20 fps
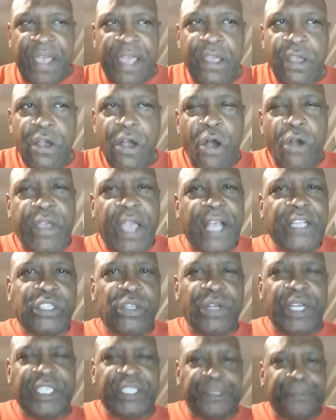Okay, so
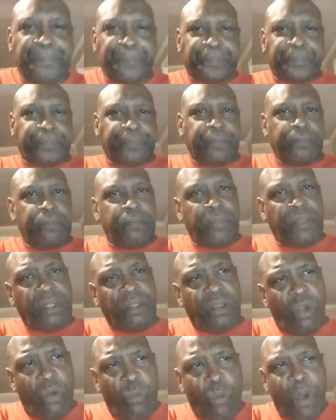listen,
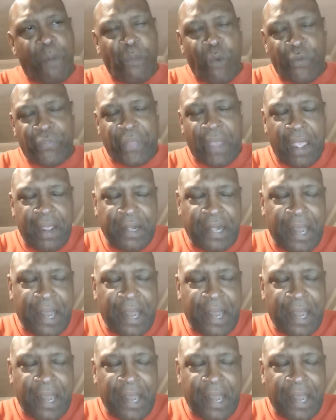one more thing now.